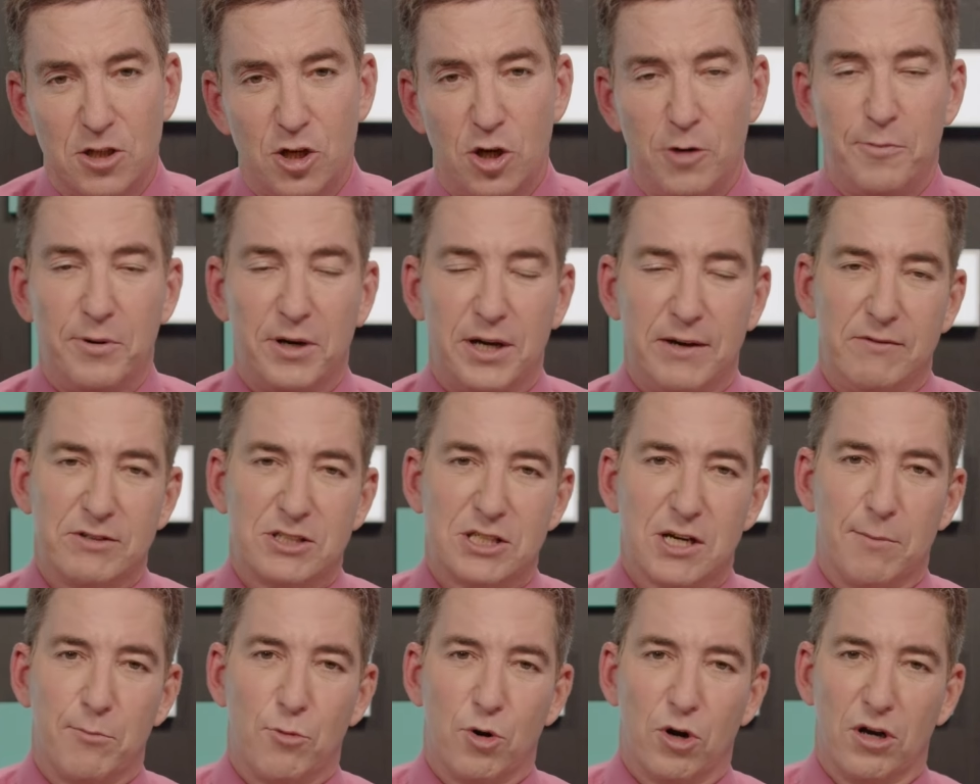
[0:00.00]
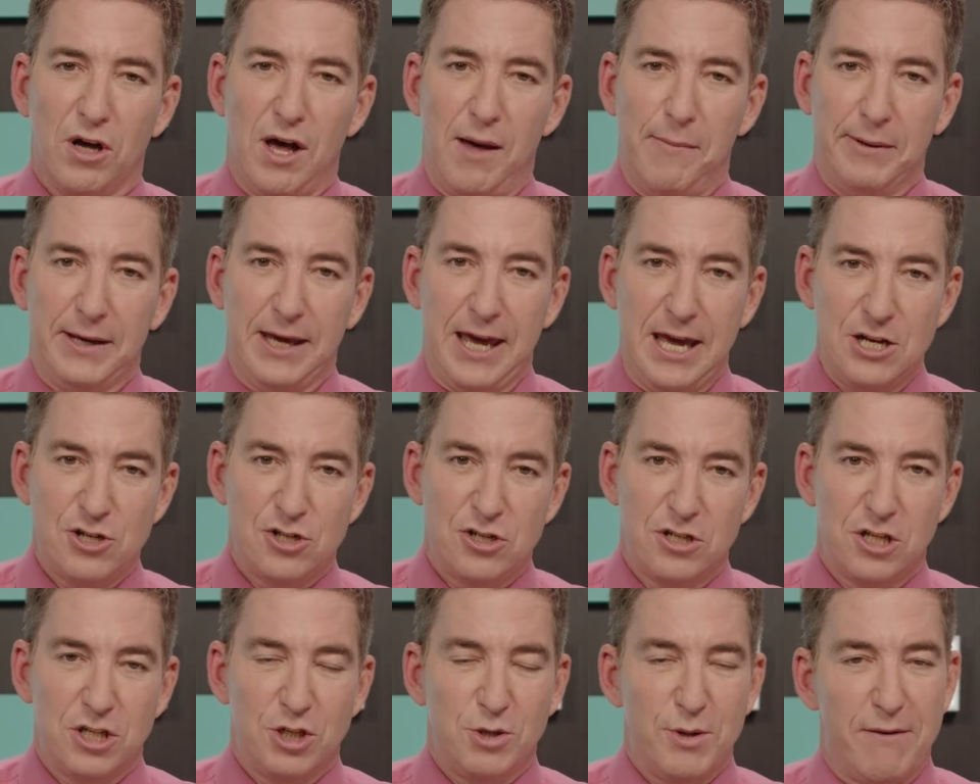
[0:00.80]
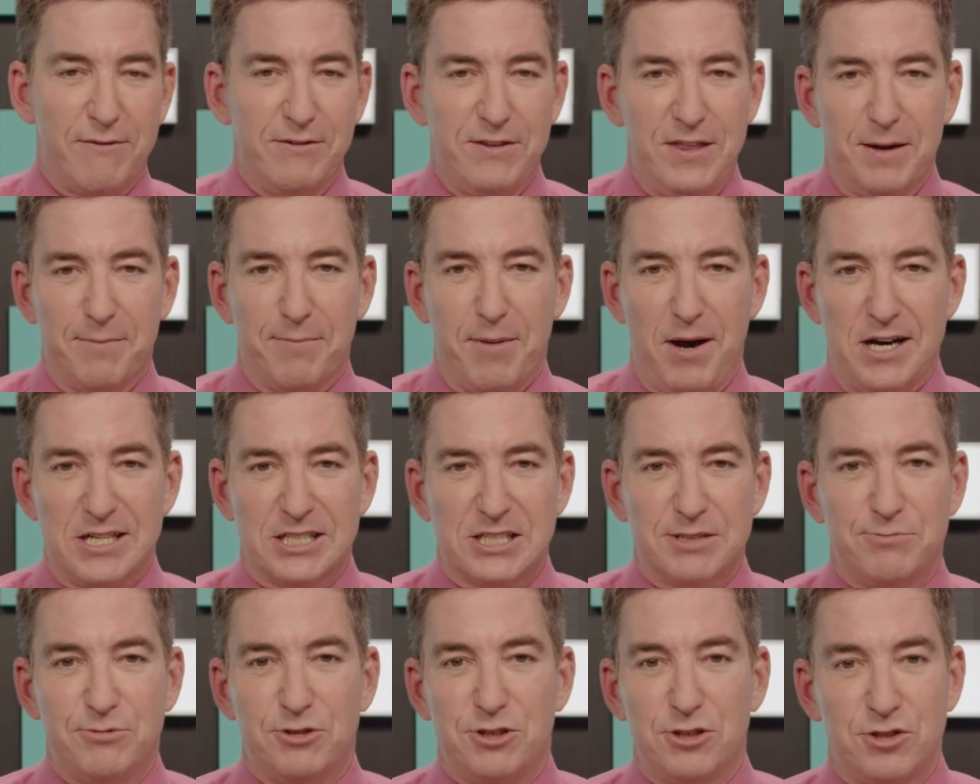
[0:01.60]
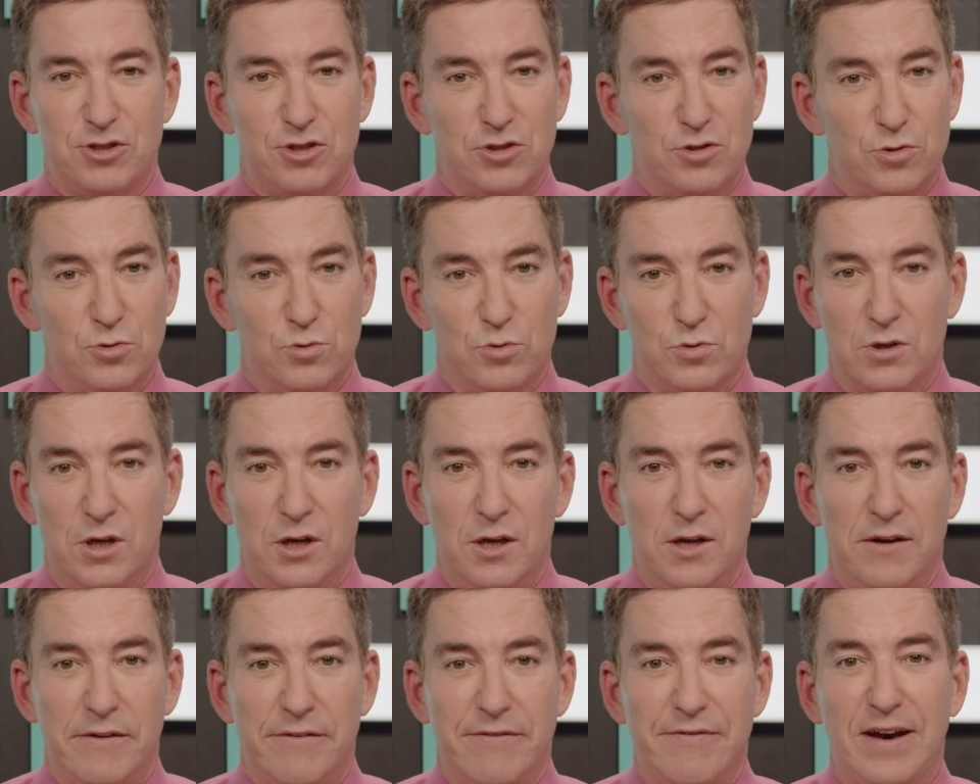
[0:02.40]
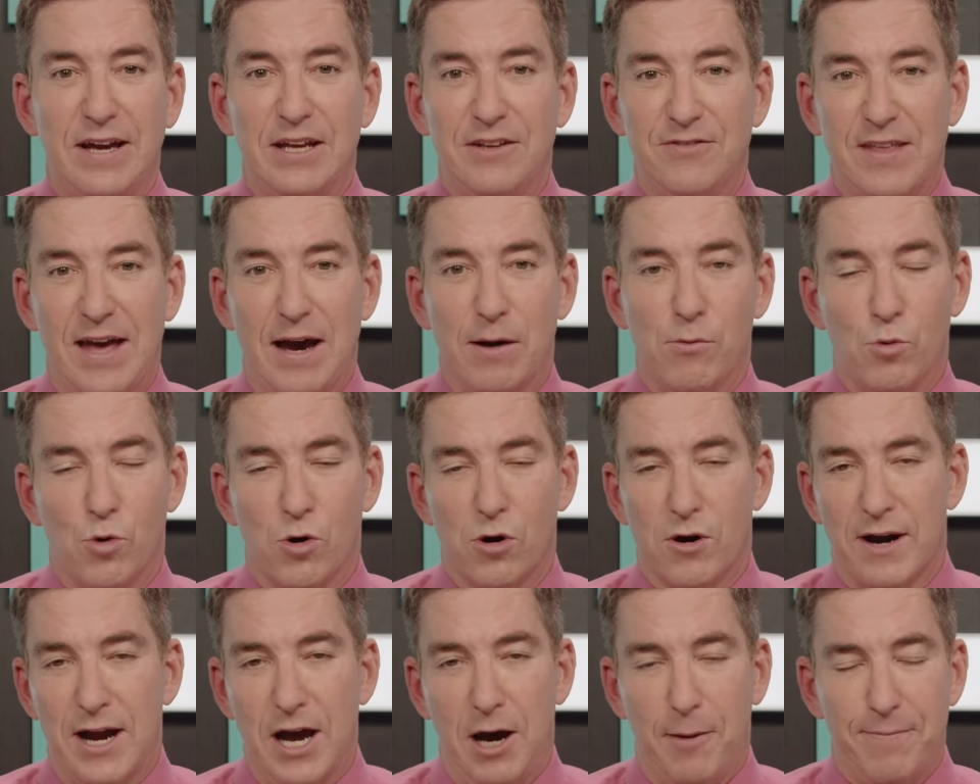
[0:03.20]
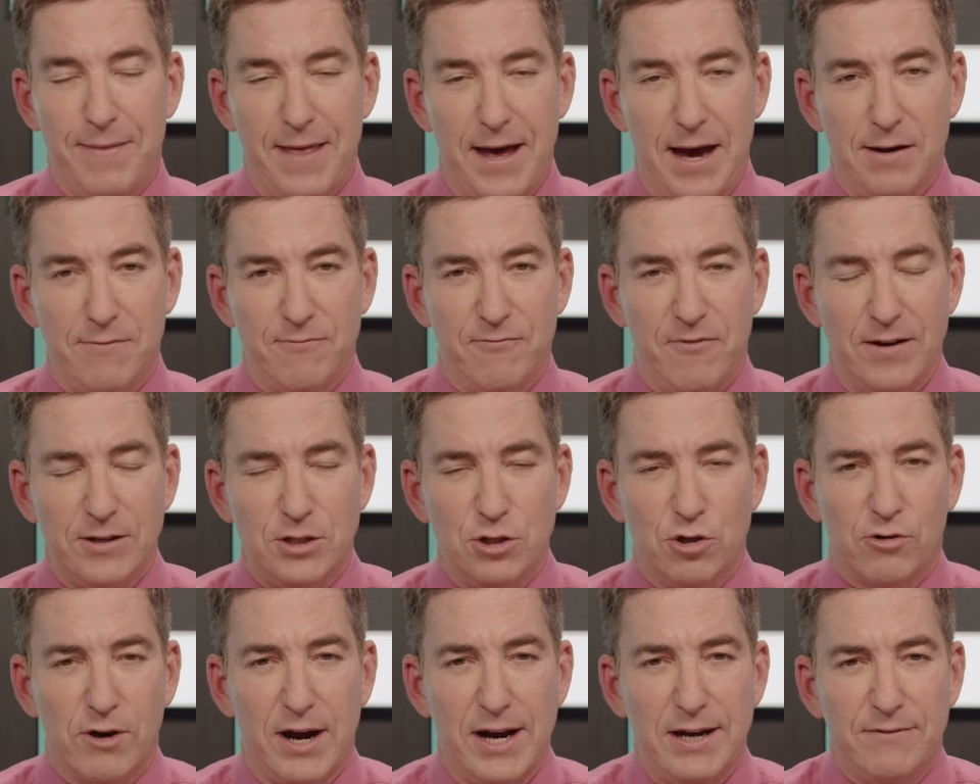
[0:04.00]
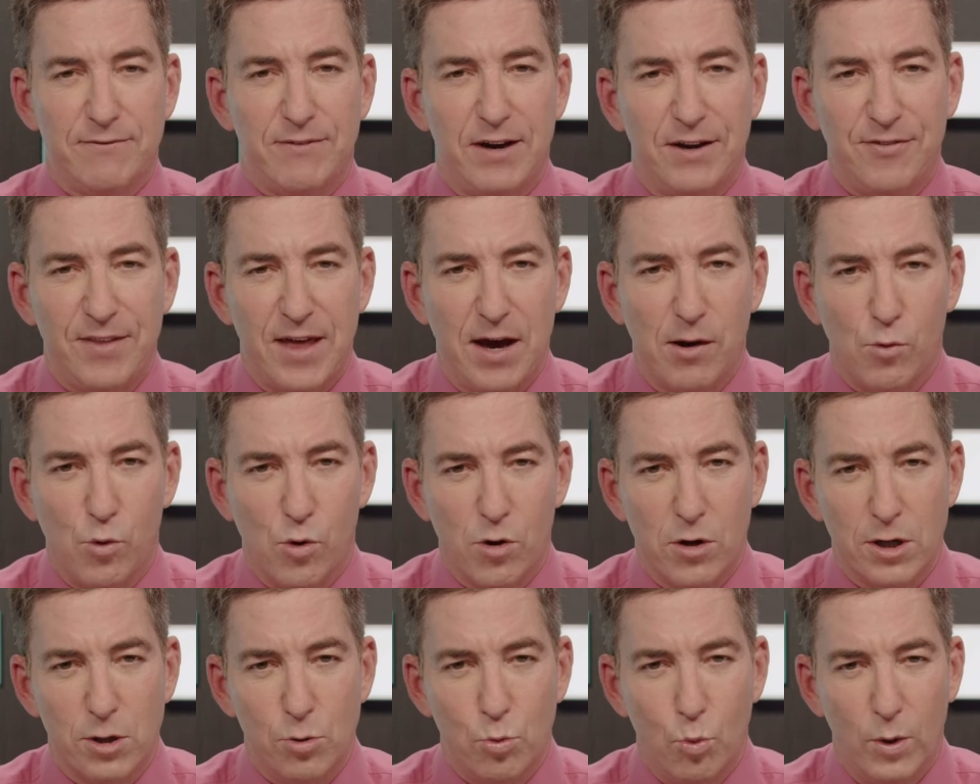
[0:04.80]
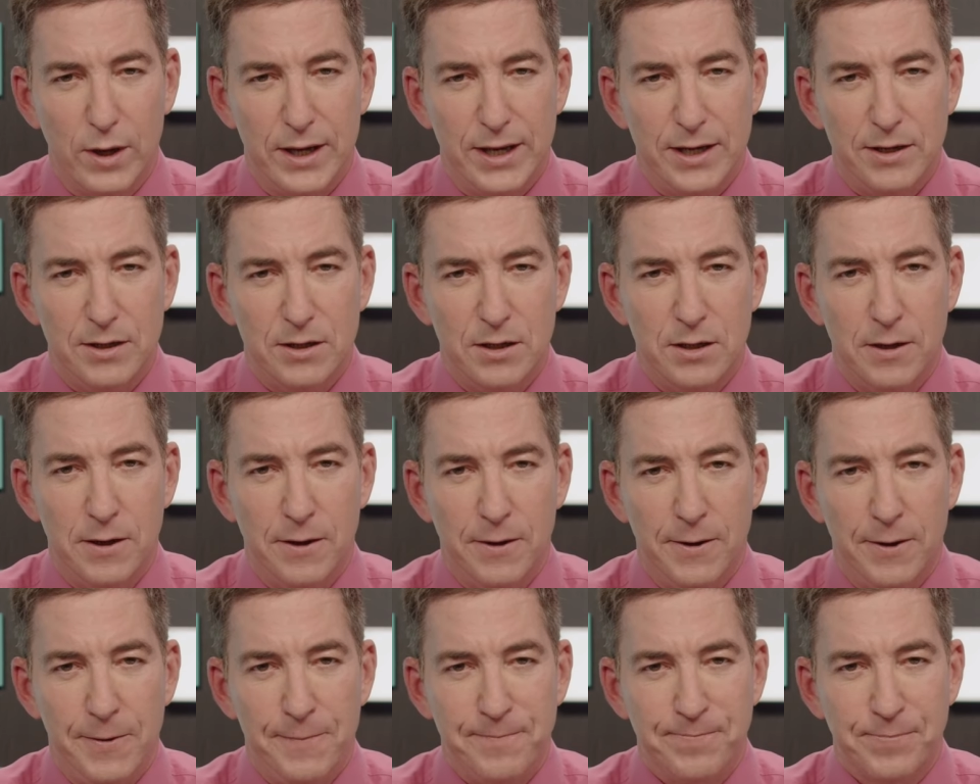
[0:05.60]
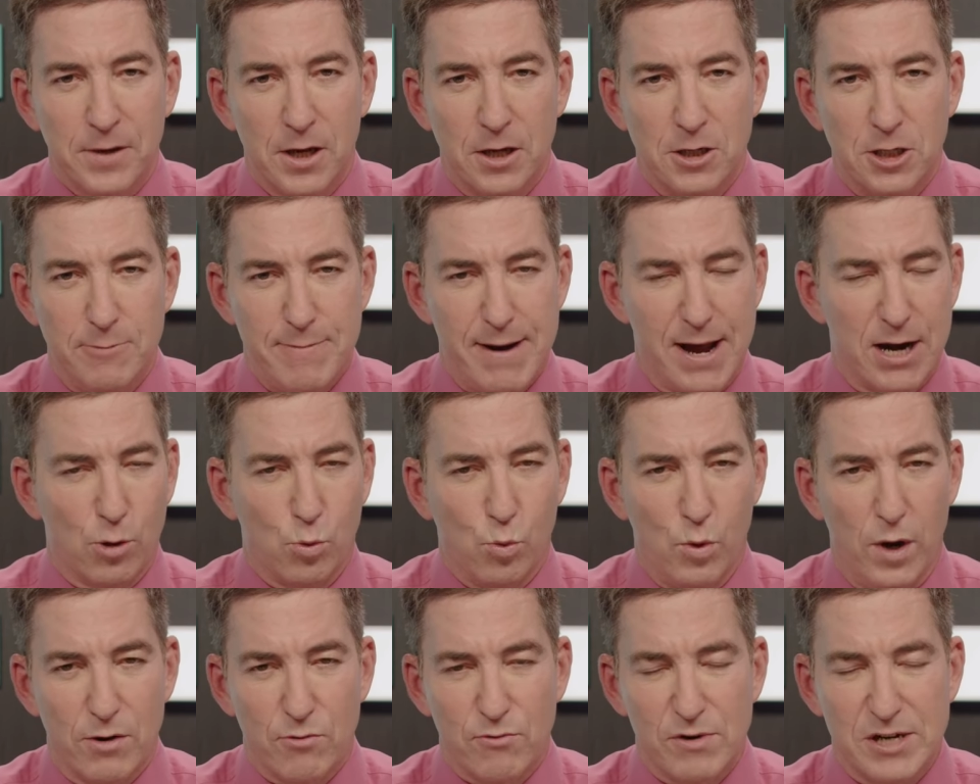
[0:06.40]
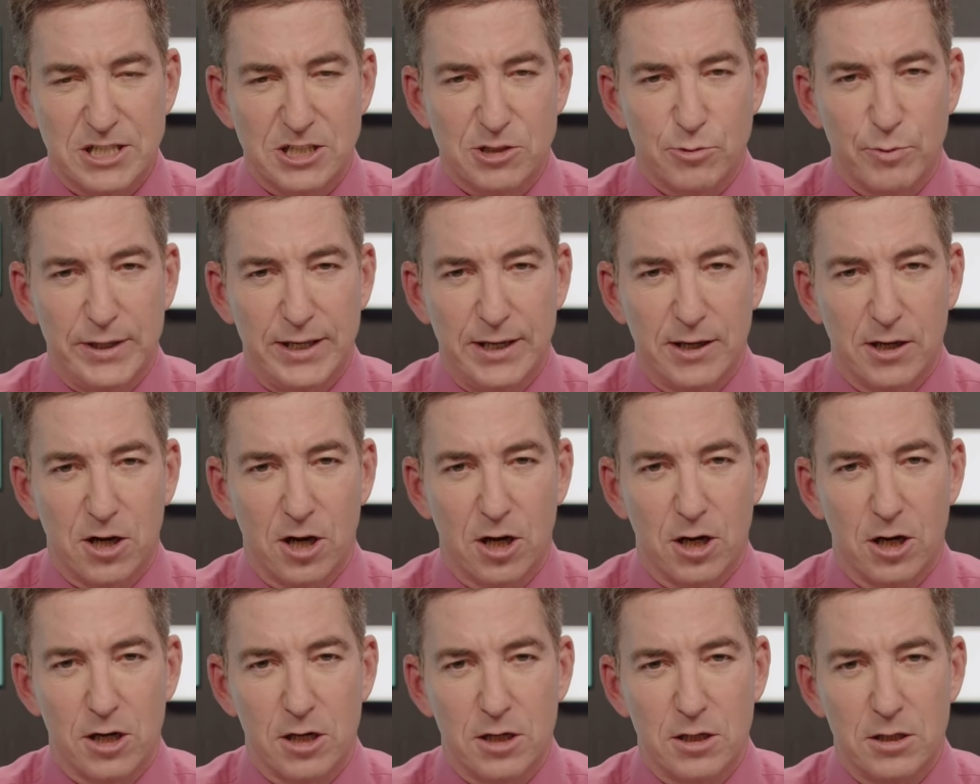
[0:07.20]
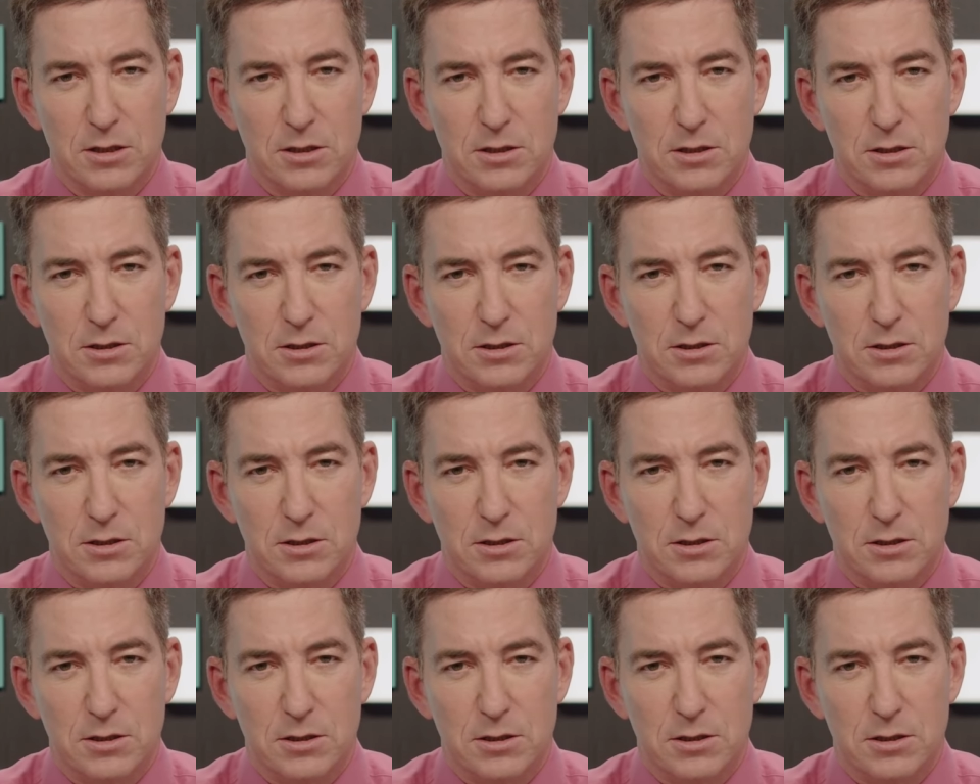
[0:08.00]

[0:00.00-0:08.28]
who believe it's our moral obligation to do everything possible to fight that war, help that fight, Ukraine fight that war and win, no matter what risks we incur.